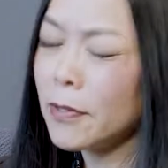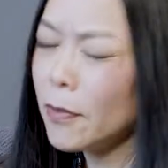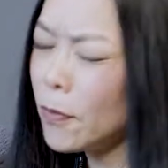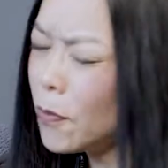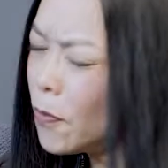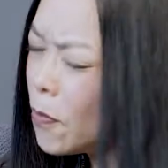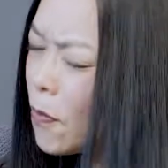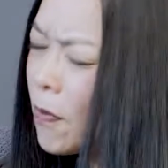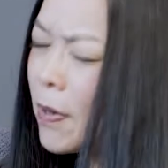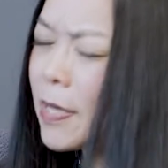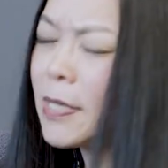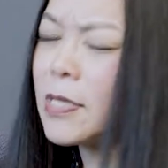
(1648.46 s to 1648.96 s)

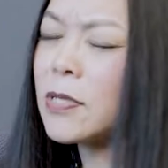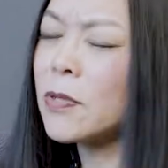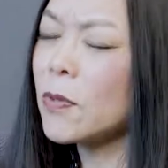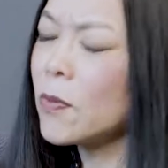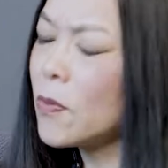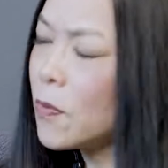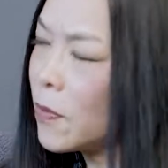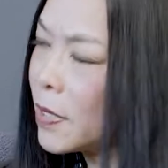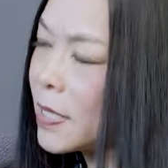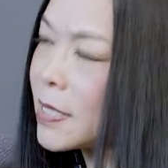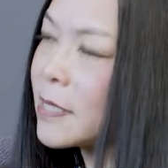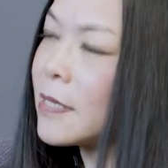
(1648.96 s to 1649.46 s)
always
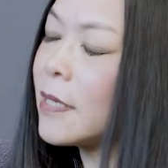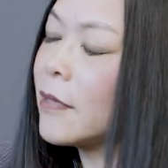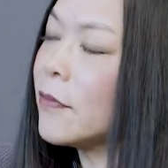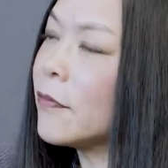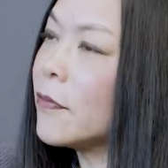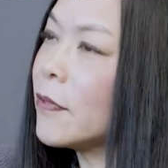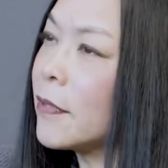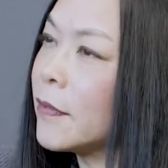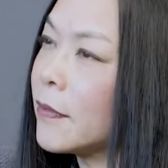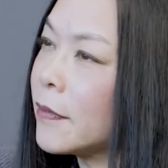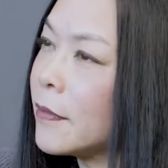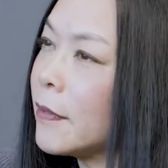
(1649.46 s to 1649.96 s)
stay
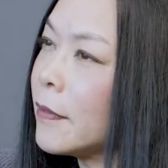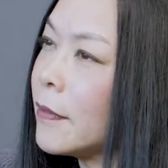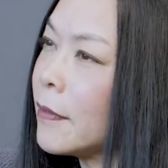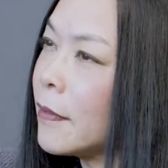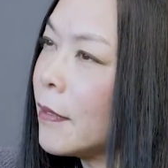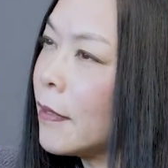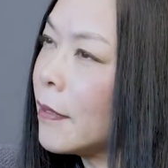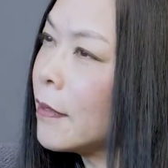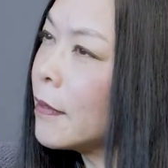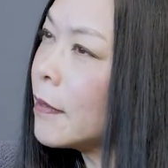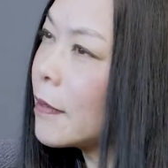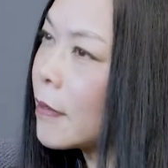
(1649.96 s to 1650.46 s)
focused
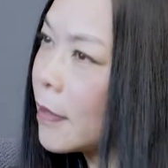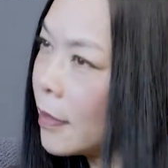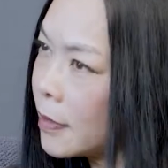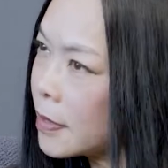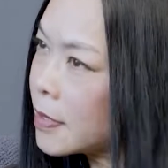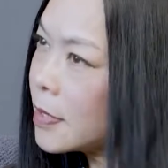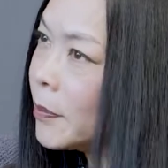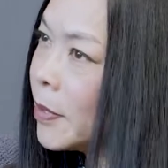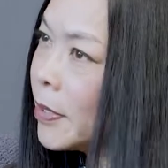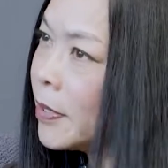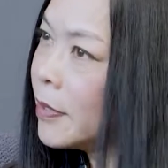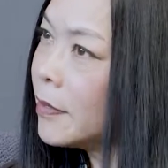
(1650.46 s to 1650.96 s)
on the
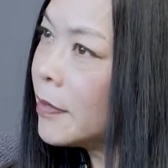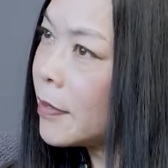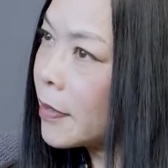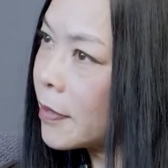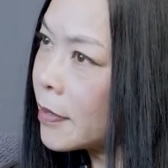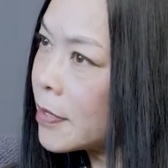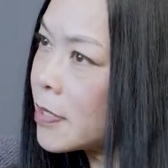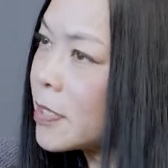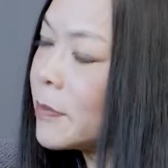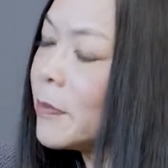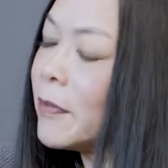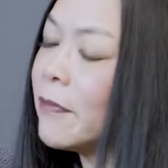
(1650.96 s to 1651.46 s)
customer and the
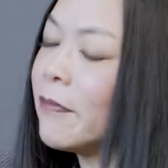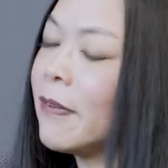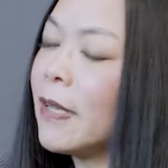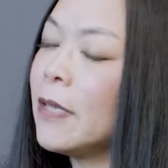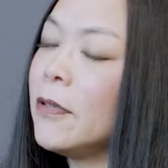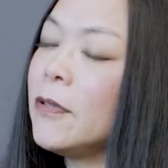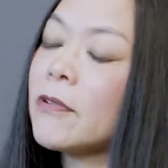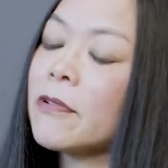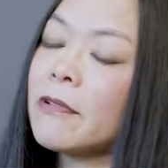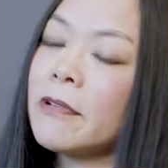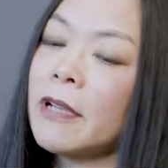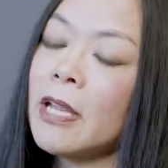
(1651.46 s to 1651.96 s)
customer
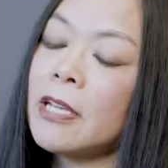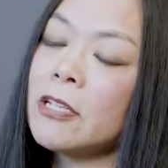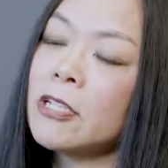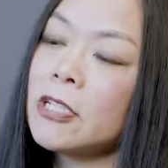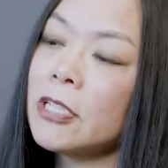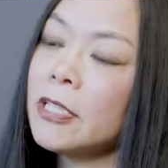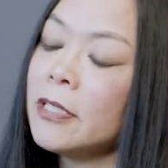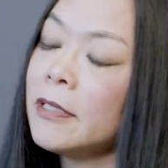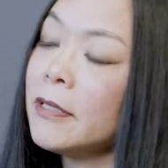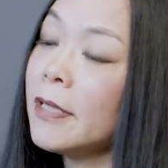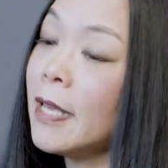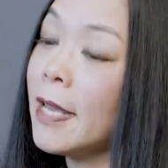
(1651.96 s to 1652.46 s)
value
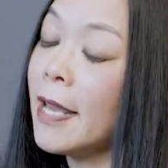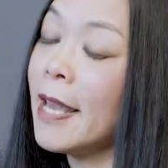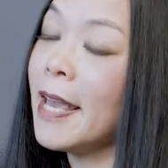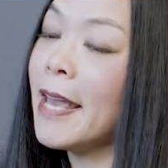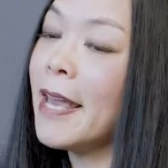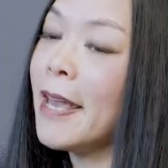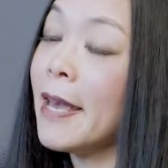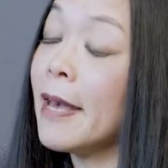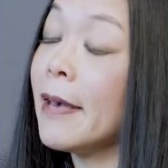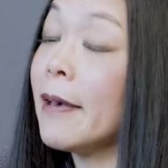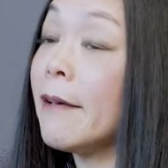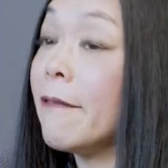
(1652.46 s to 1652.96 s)
creation.
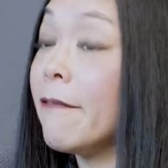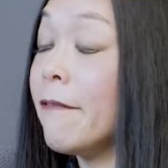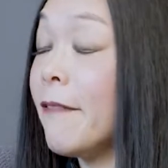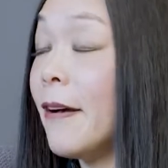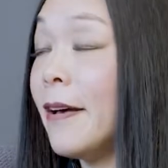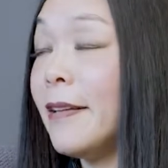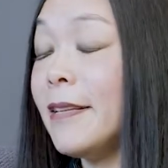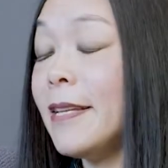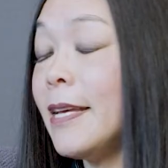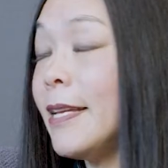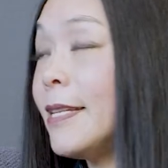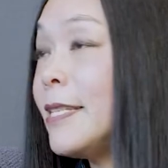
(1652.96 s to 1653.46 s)

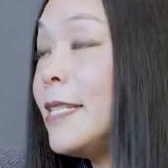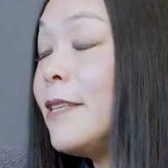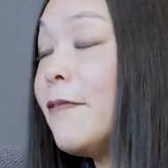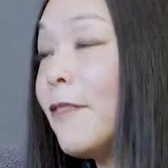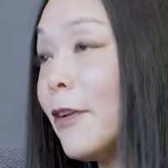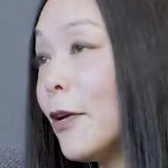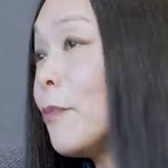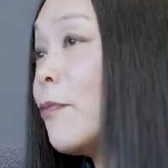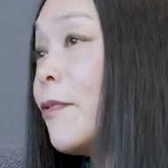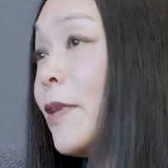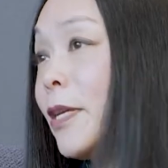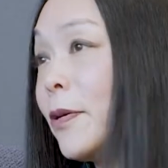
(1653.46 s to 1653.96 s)

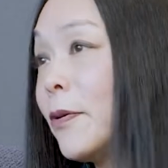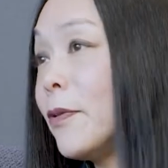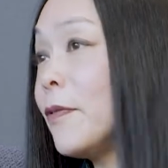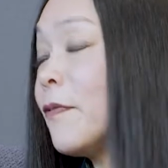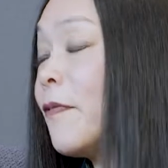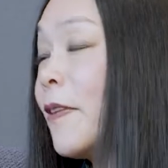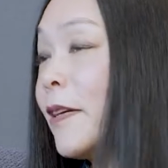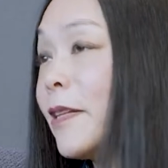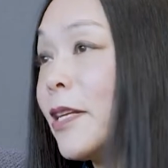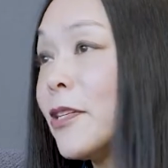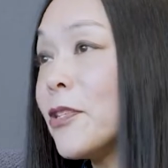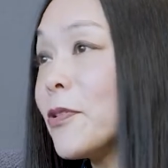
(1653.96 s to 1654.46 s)
Develop really good
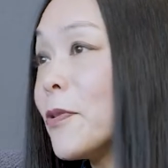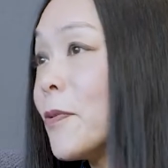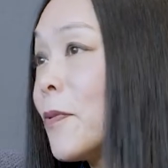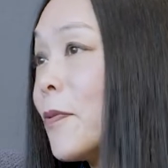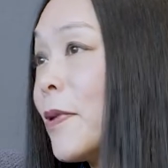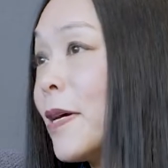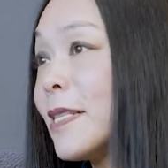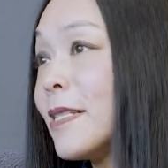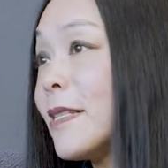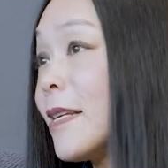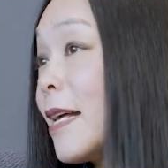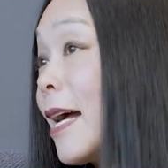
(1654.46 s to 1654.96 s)
financial
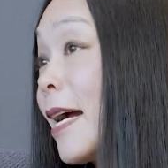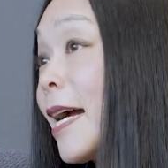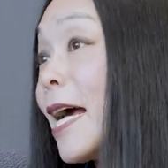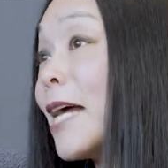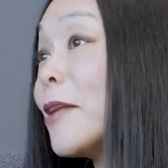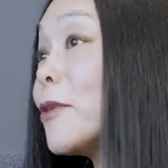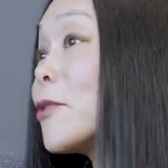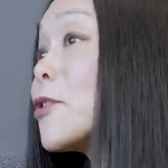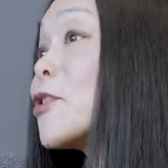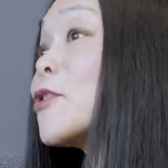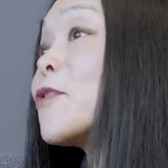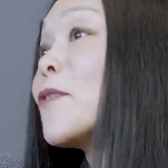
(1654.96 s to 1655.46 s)
awareness. I
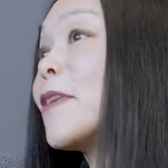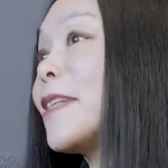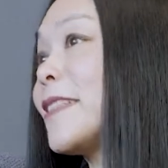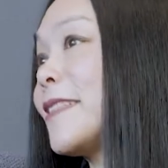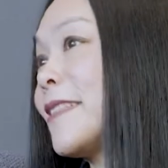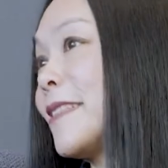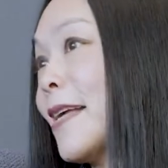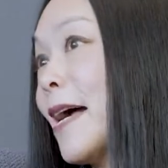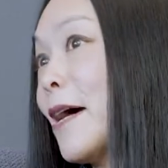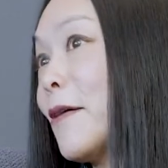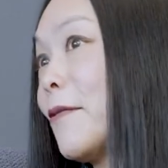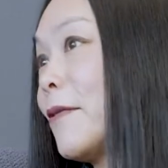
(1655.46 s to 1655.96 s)
cannot
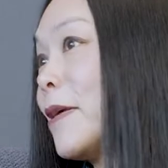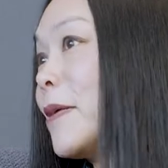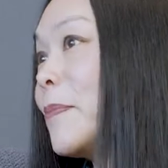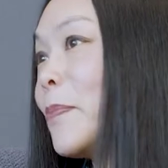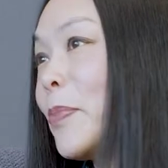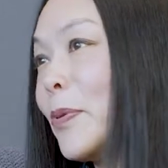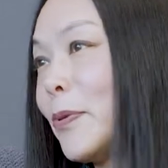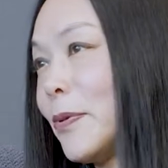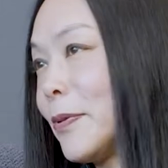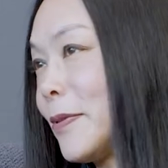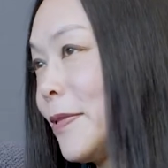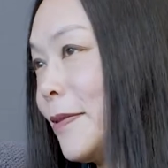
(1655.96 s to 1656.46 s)
stress how
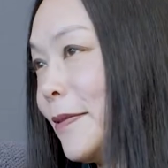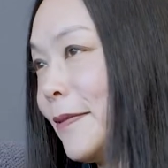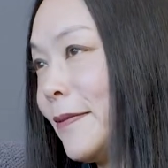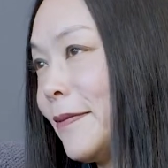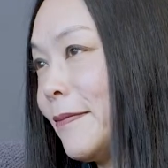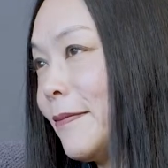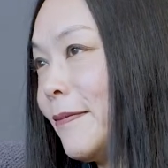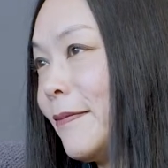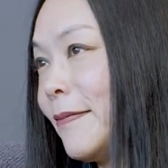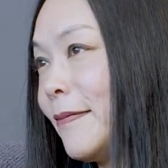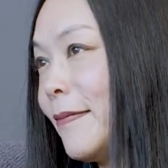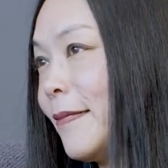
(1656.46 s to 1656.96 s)

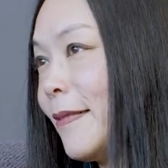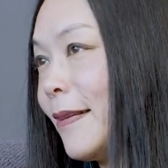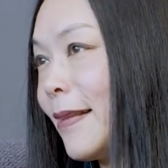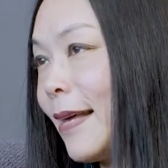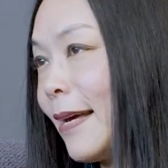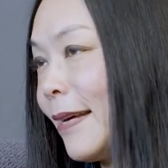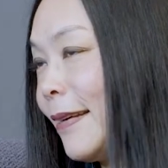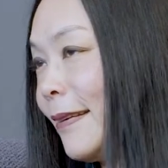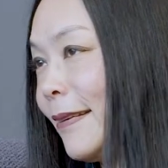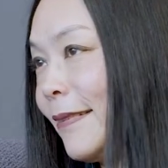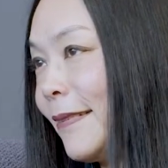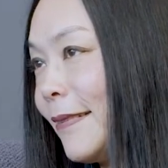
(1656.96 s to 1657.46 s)
important
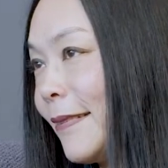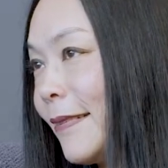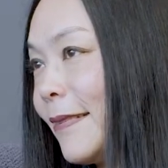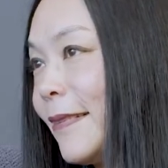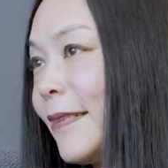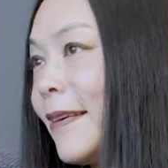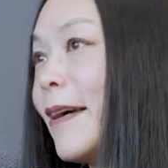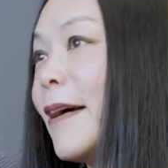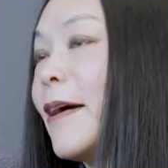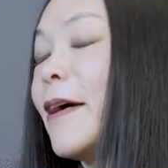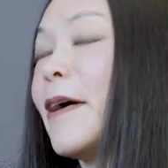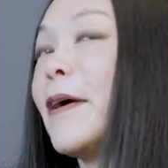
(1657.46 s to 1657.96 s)
that is.
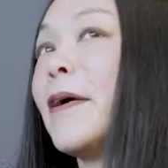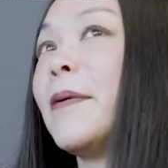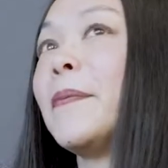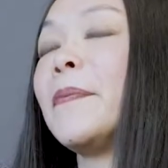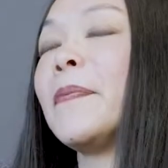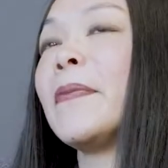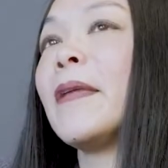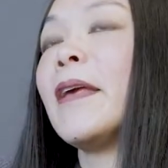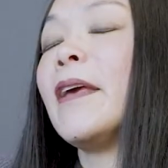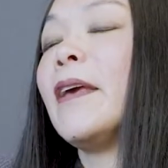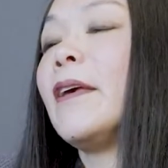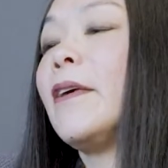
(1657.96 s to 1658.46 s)

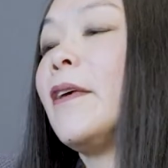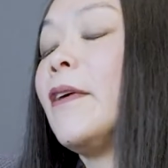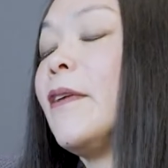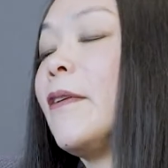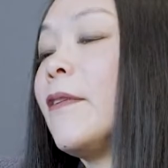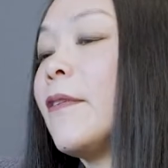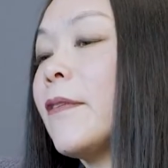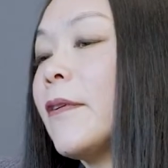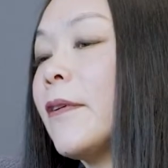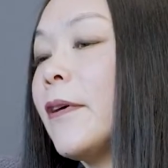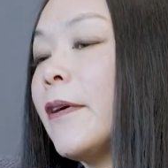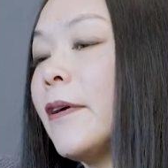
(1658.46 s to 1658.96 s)

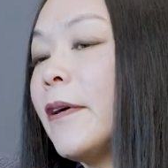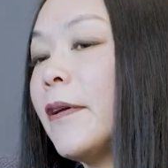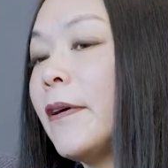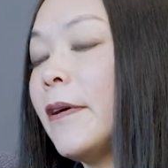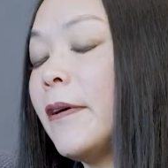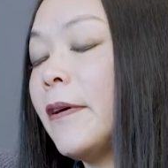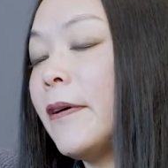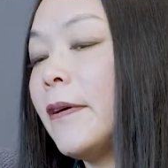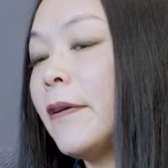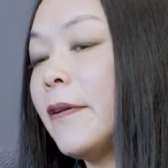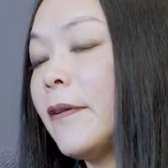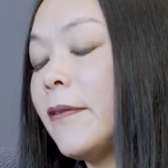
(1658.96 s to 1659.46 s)

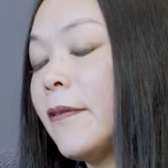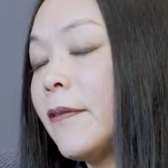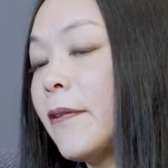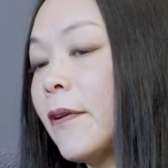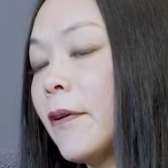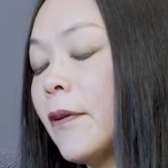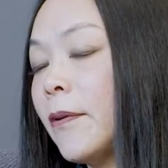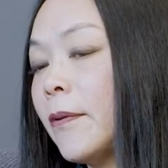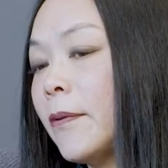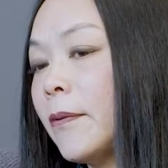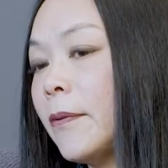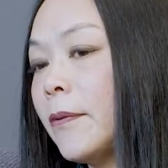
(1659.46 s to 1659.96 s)

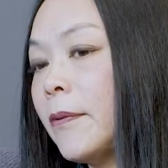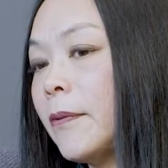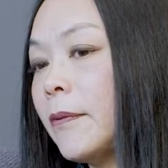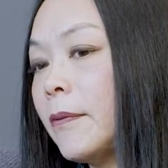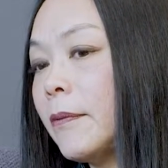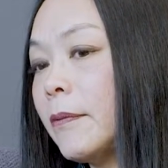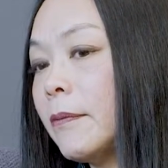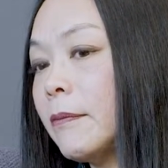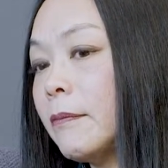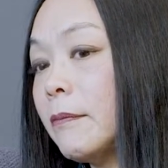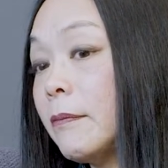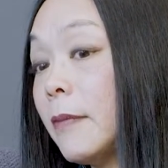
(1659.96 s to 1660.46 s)
So
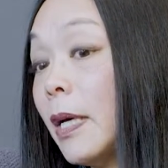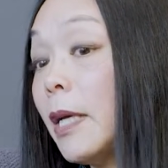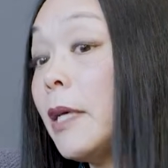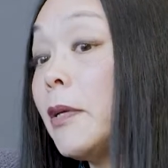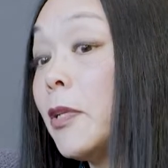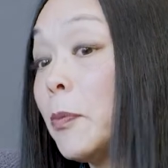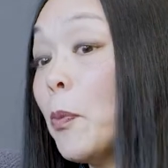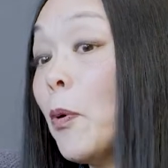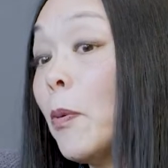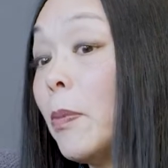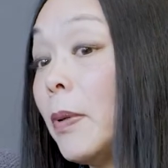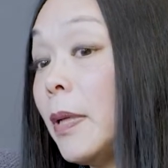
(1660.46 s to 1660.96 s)
that
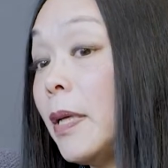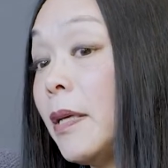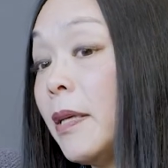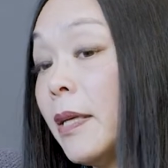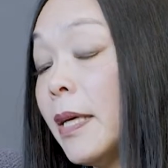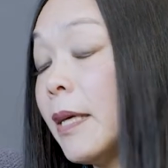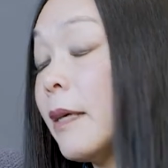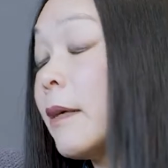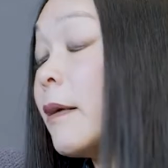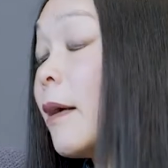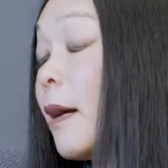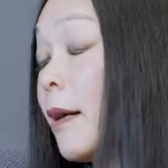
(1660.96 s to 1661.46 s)
is probably
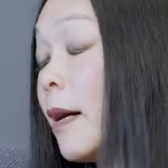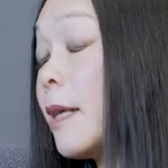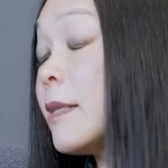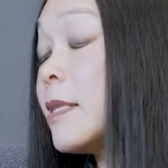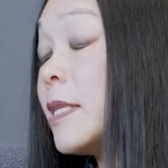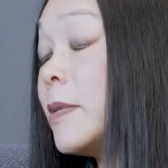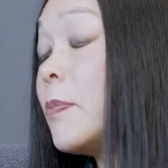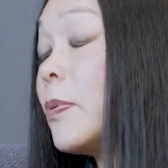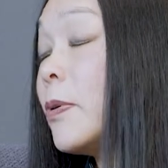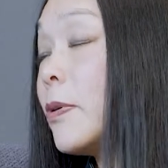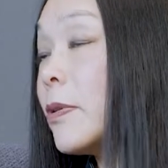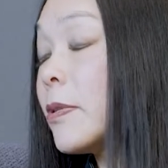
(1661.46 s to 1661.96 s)
as
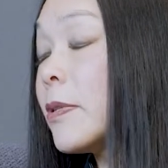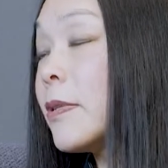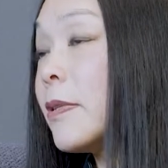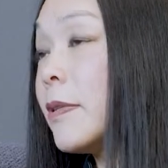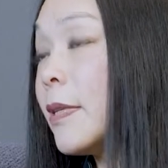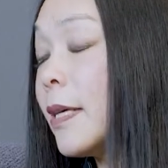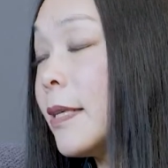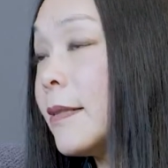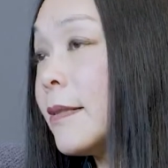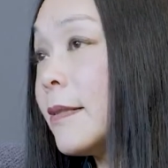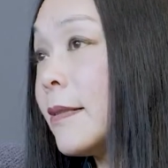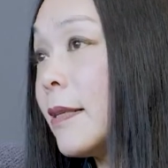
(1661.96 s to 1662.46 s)

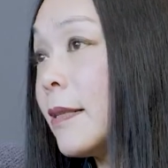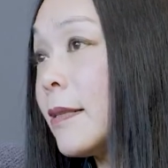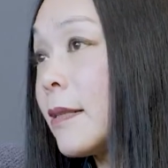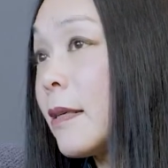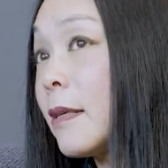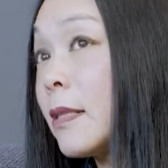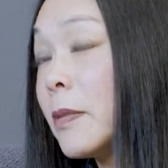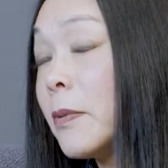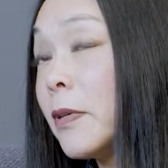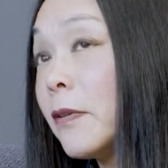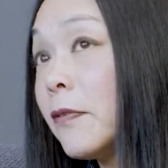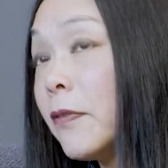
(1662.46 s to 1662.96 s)
important as
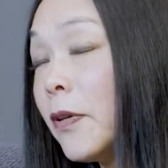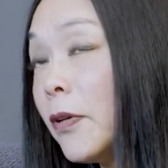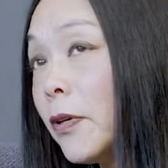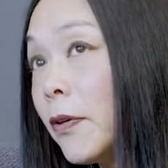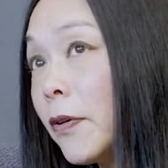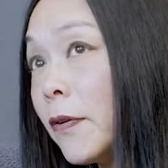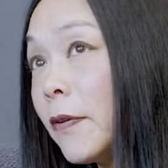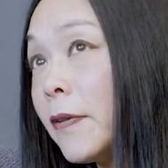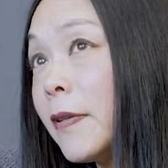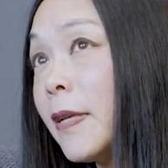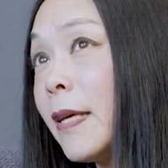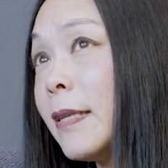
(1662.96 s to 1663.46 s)
customer
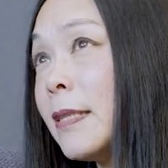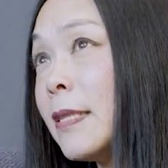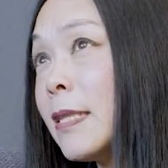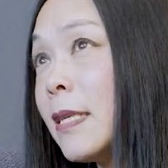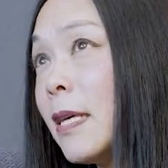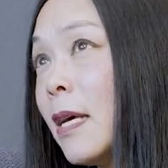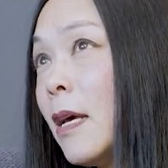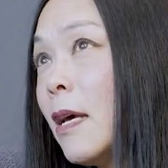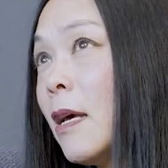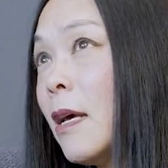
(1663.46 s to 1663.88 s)
focus. And